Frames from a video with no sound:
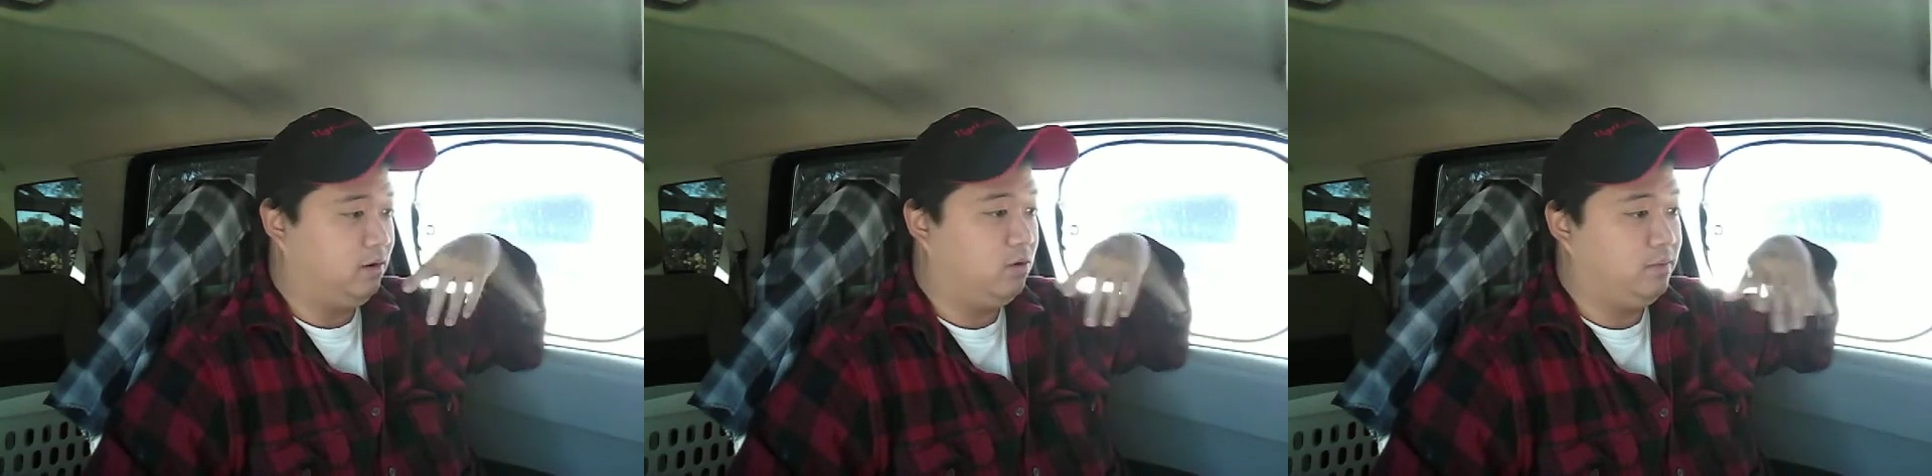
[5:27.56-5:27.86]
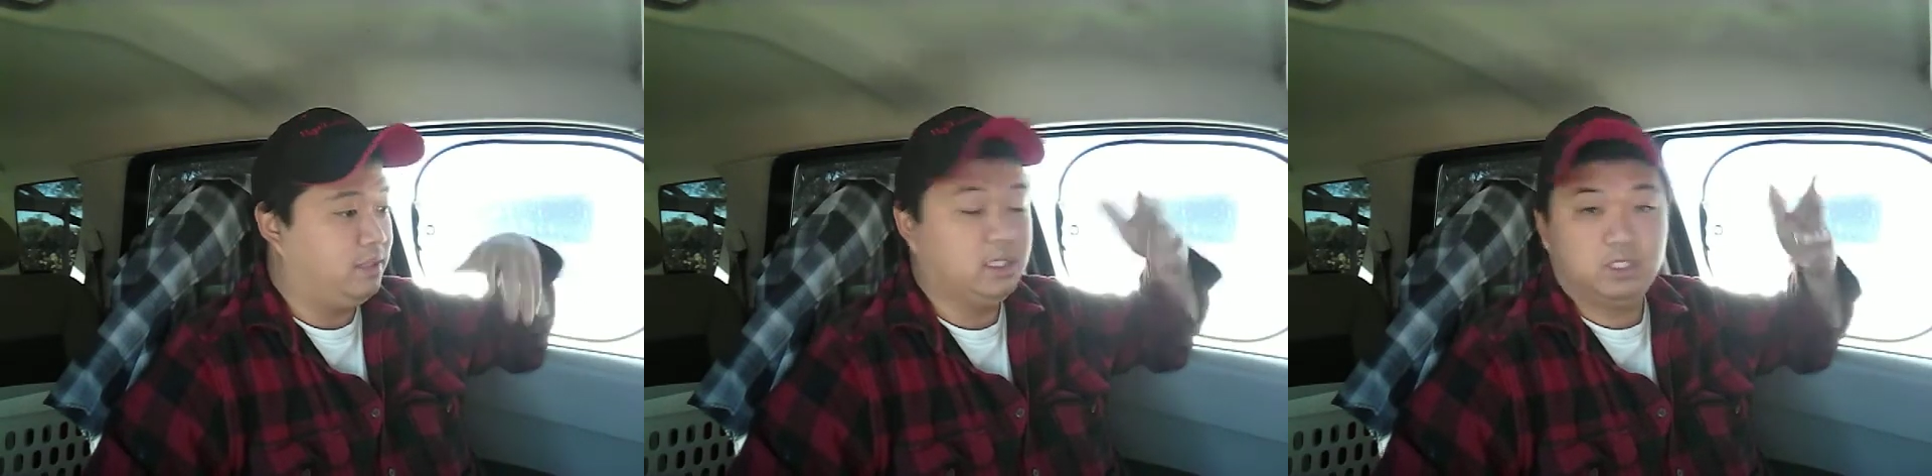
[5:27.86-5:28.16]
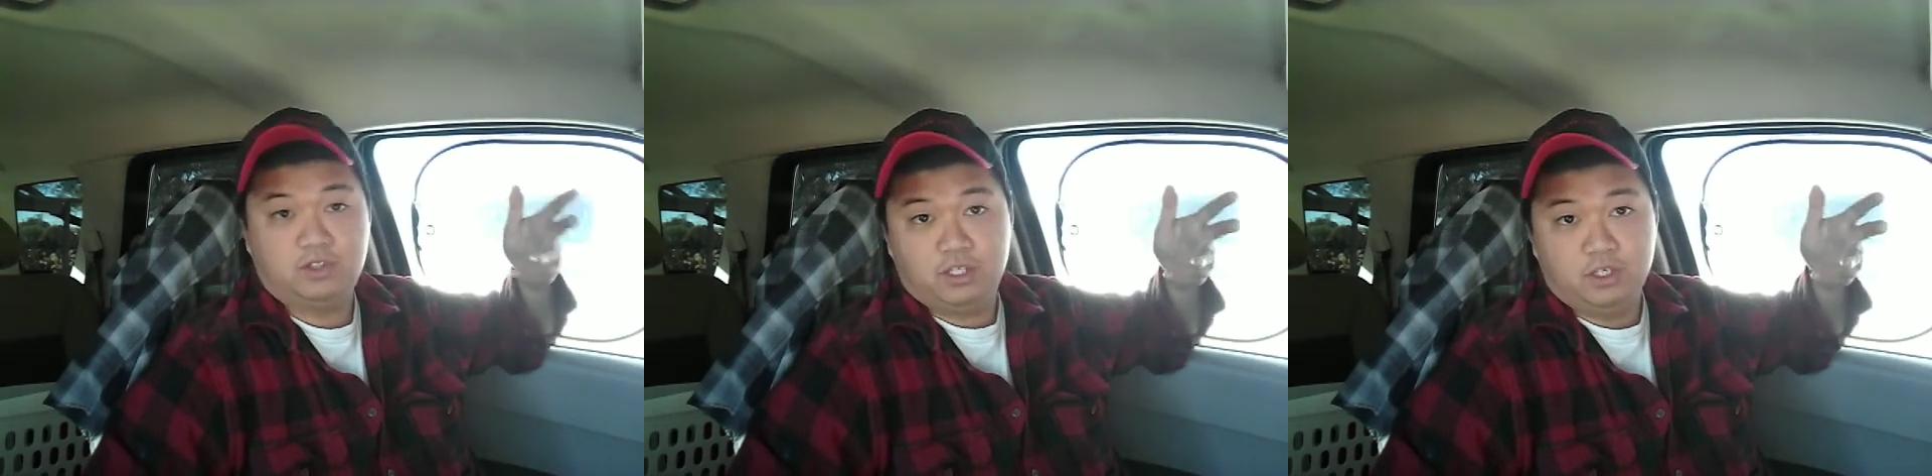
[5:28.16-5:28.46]
going
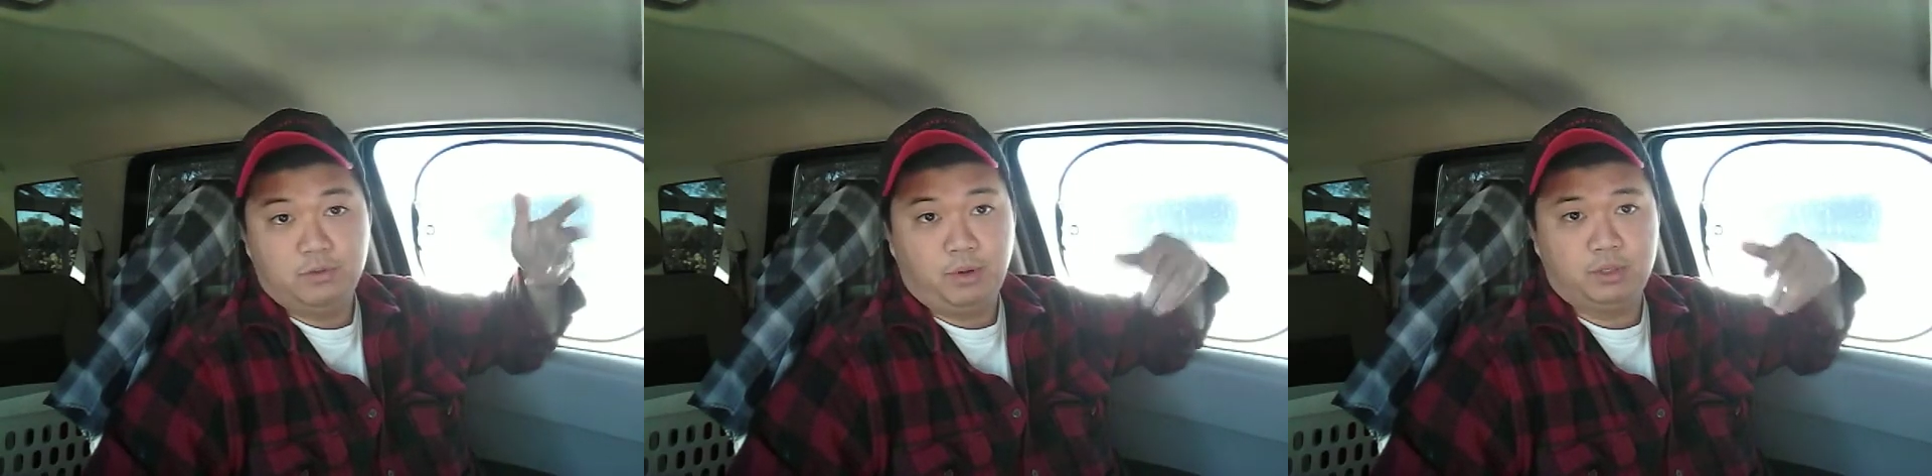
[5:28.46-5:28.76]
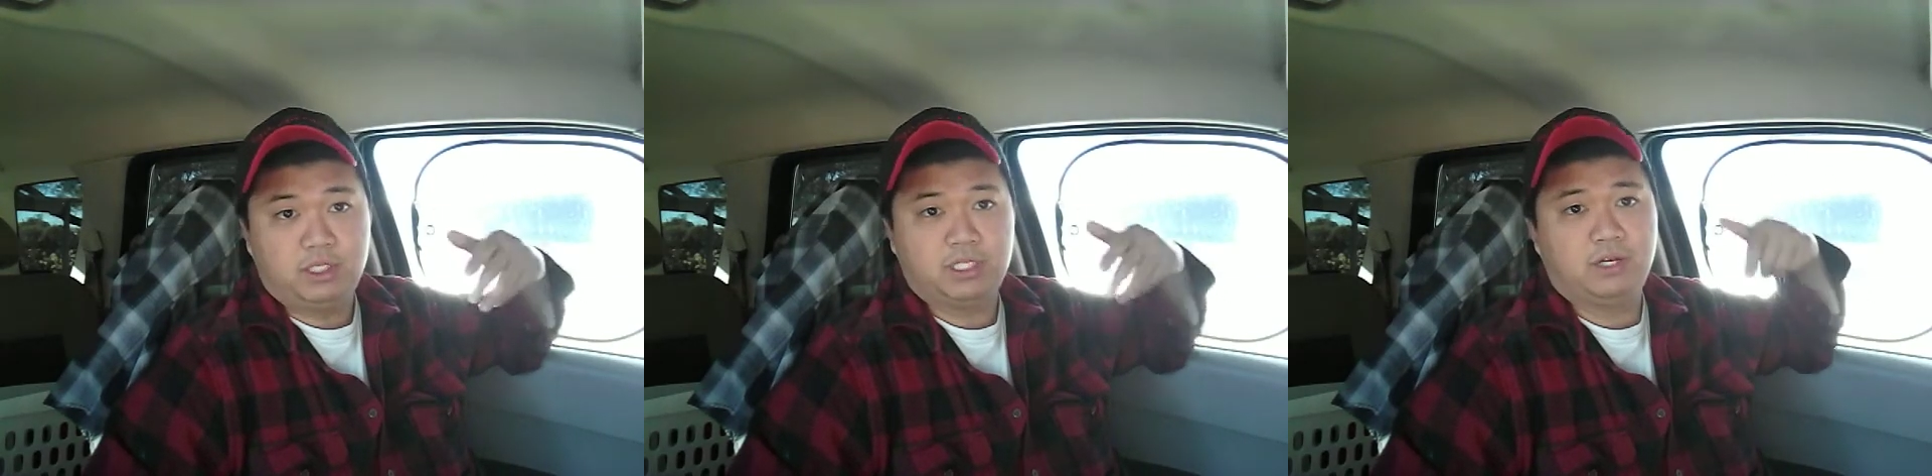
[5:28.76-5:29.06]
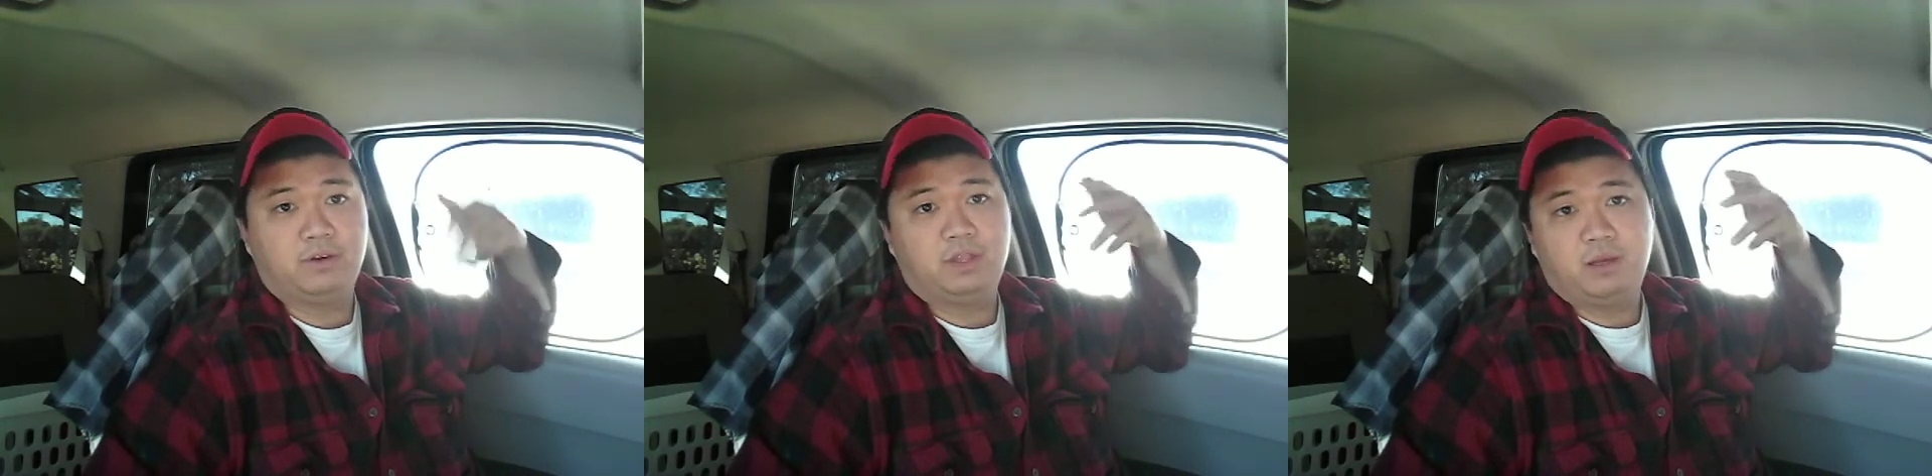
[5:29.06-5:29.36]
because of the new purchase
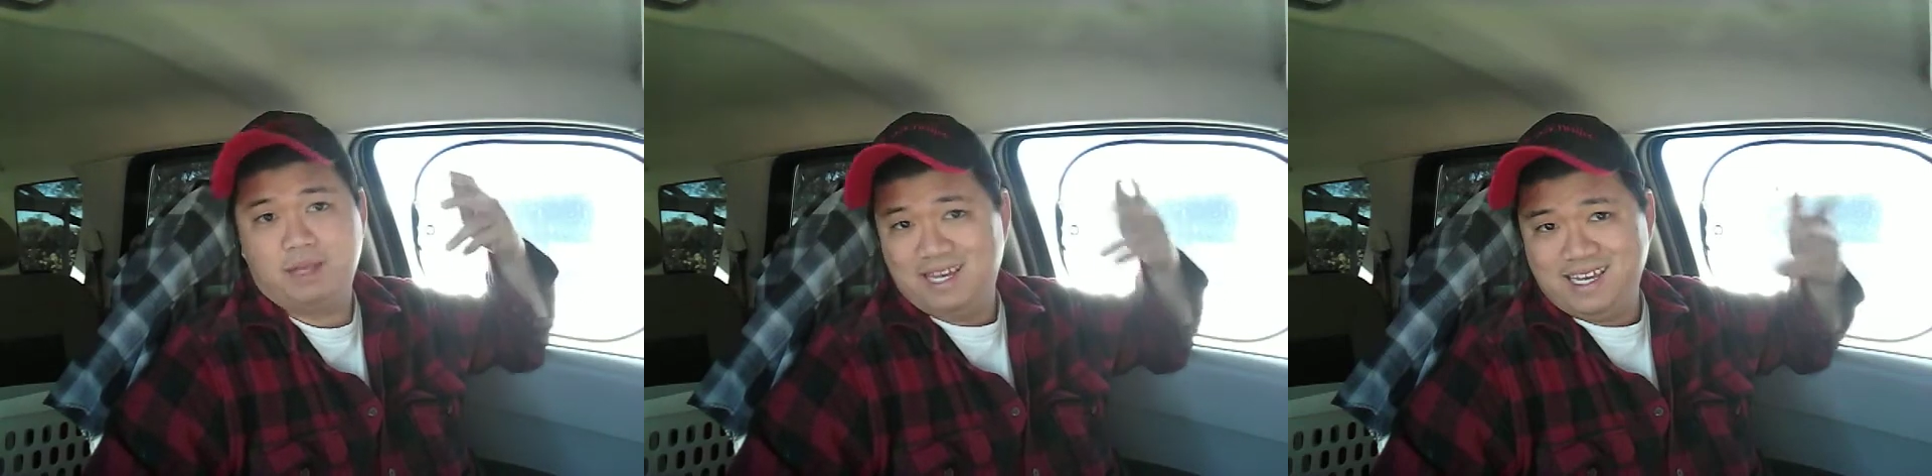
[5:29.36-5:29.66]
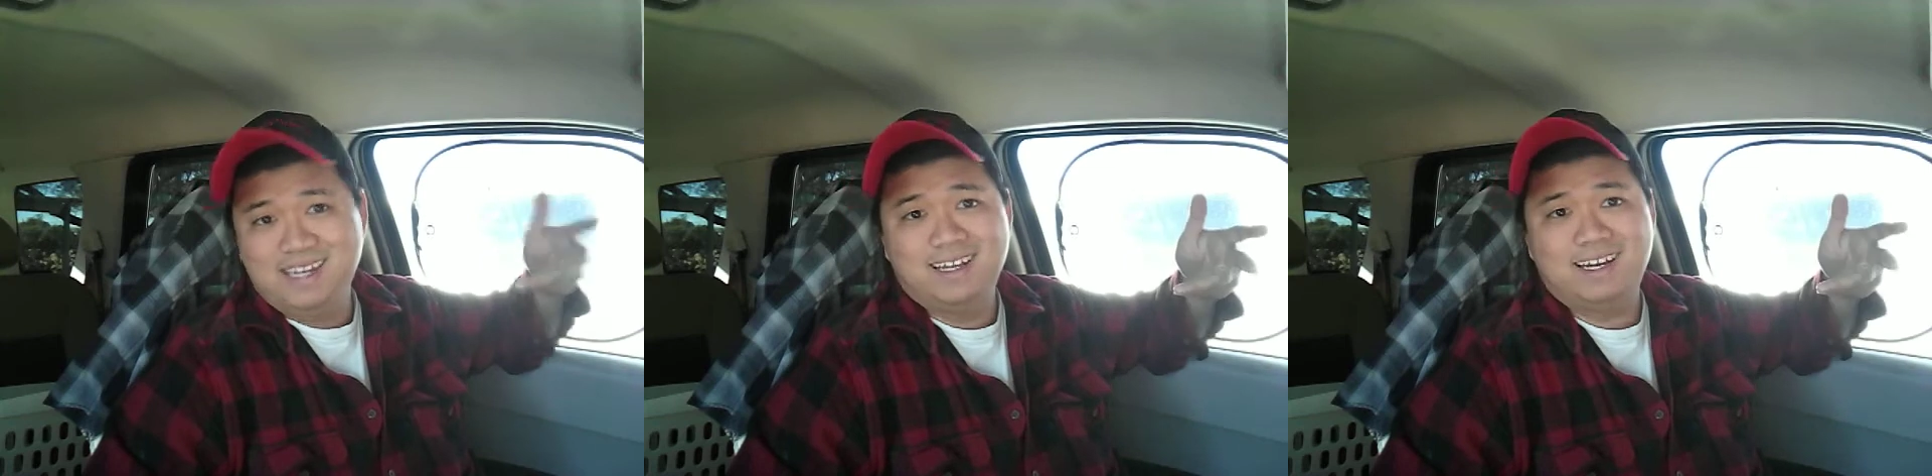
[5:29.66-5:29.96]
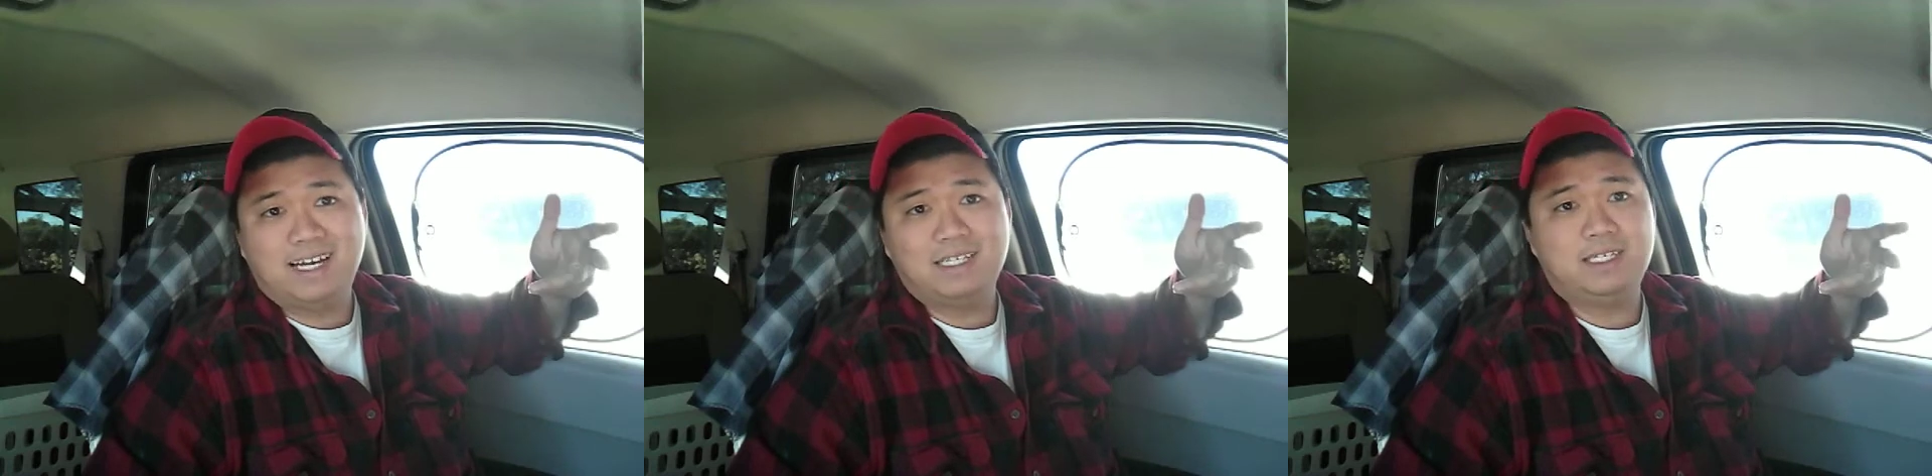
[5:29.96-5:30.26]
and everything. The
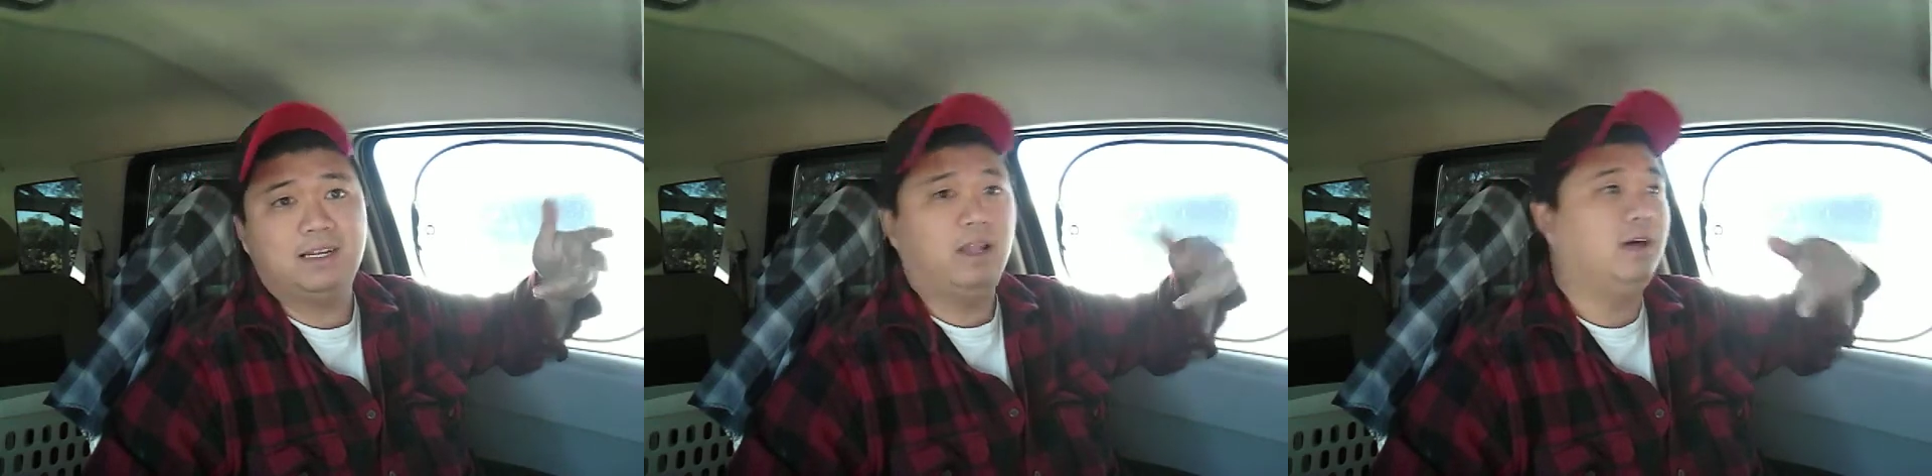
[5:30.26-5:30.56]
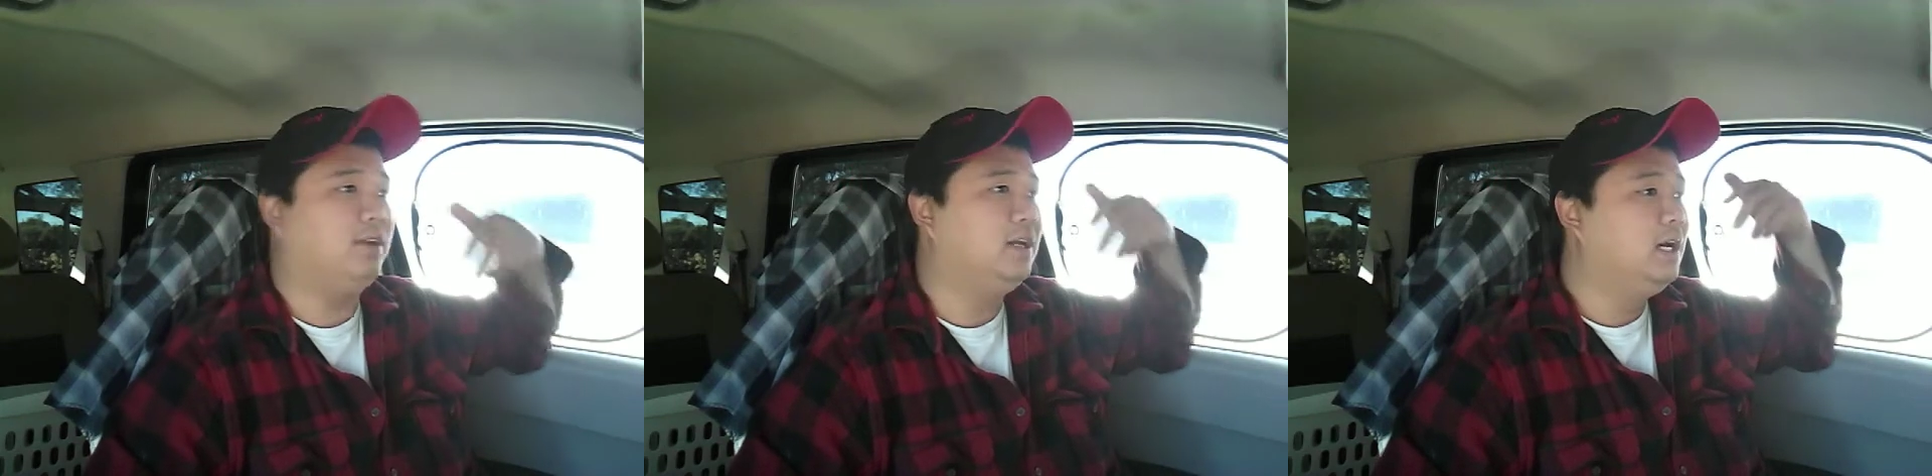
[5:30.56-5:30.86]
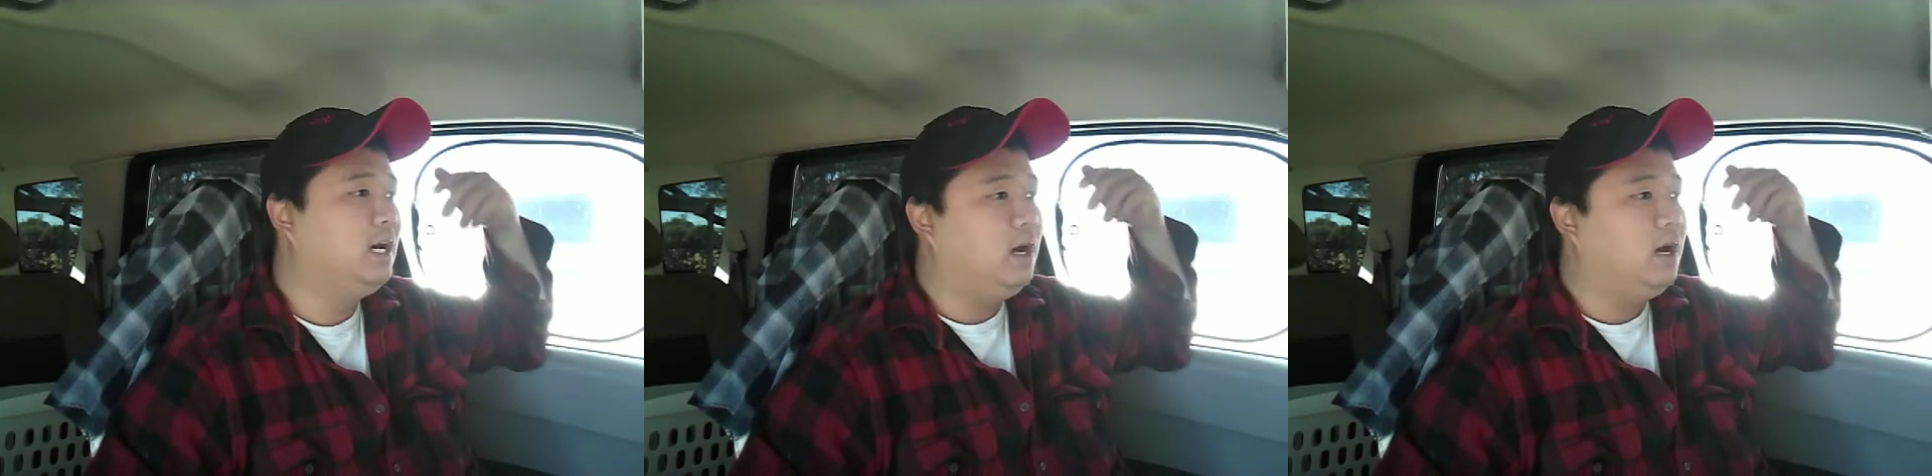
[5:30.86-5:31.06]
Inland 1911.